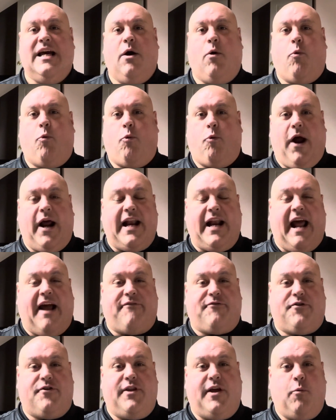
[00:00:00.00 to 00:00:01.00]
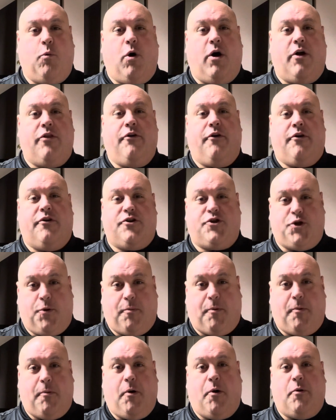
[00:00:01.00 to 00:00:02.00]
right after they won their
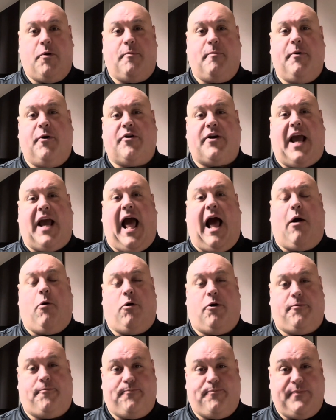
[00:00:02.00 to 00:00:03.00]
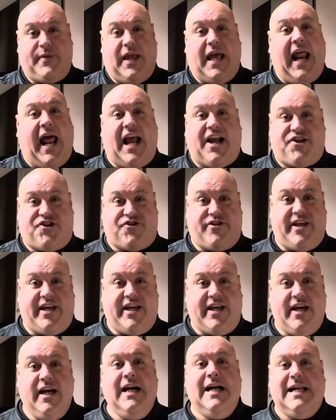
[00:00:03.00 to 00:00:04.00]
Super Bowl with Bill Cowher. I
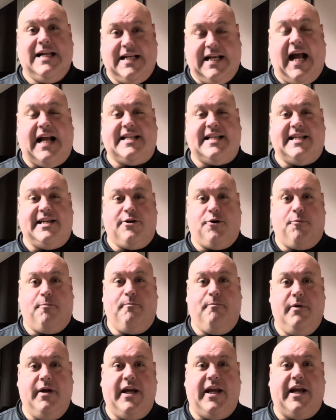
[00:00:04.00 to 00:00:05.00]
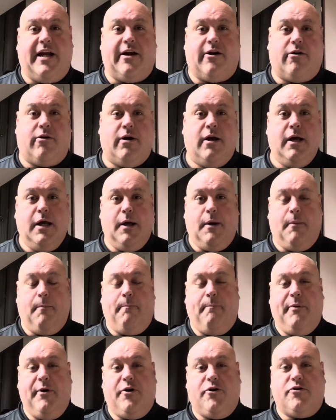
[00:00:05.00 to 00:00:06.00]
actually got to hear
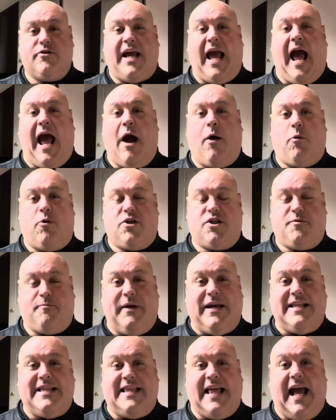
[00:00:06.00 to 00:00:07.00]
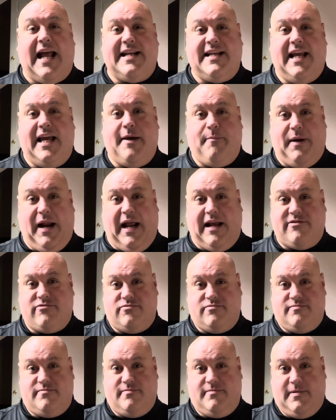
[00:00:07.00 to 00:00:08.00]
Bill Cowher speak that day, but I
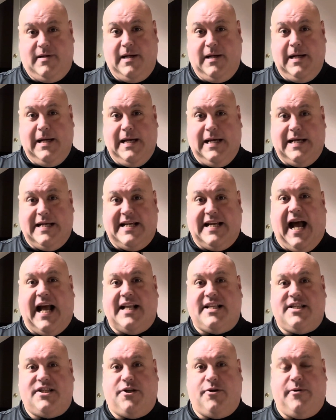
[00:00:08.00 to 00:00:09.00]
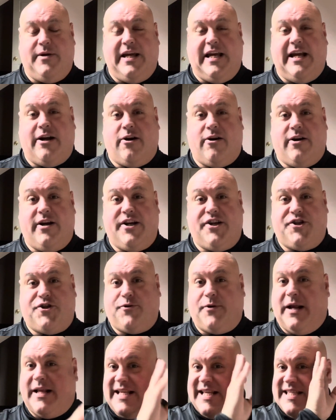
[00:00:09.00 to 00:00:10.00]
got to hear his
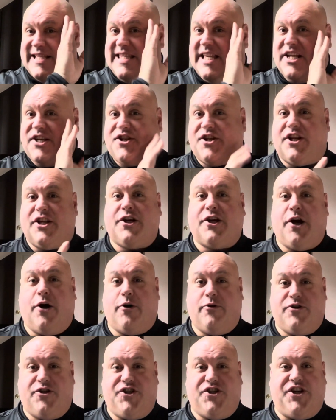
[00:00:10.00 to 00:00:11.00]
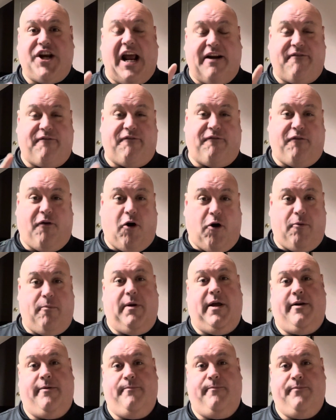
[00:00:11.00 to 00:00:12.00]
strength conditioning coach, Chet
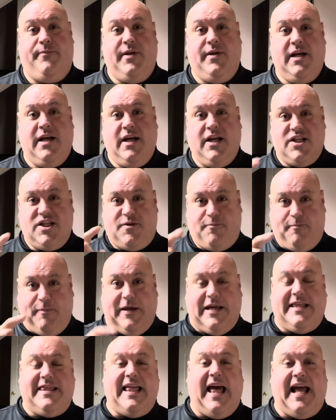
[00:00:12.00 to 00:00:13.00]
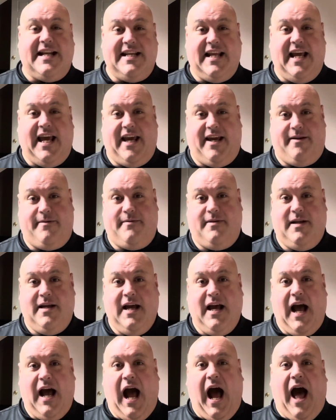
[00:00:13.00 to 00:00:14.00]
Furman, speak that day
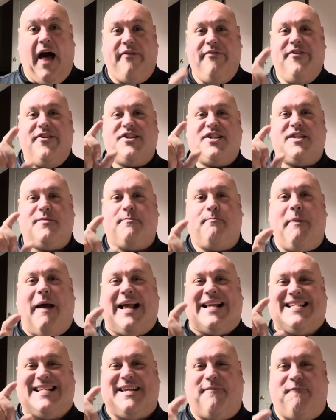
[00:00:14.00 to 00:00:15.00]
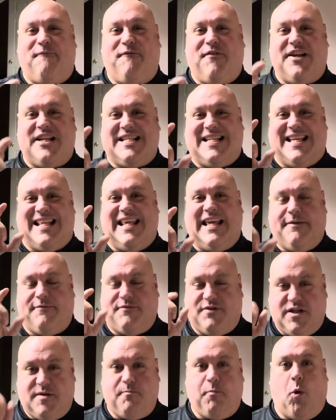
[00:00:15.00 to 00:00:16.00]
on the specificity of
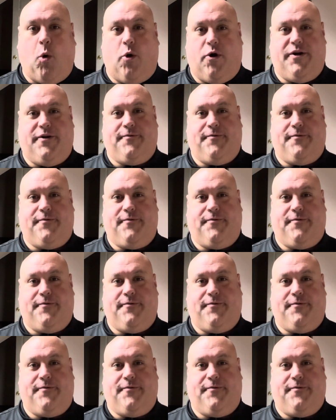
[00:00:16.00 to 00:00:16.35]
sport.